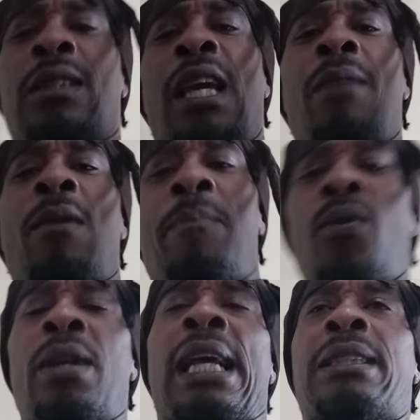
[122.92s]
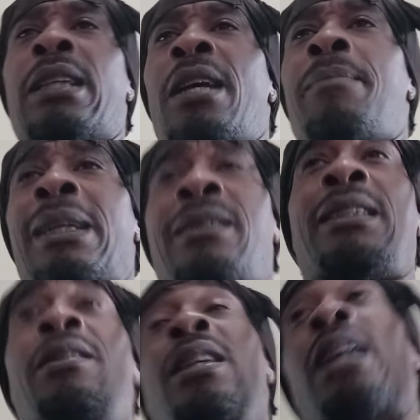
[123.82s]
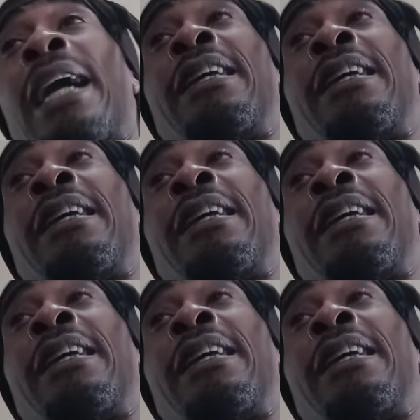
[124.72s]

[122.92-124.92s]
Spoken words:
just came up on that shit. Everybody said, yeah,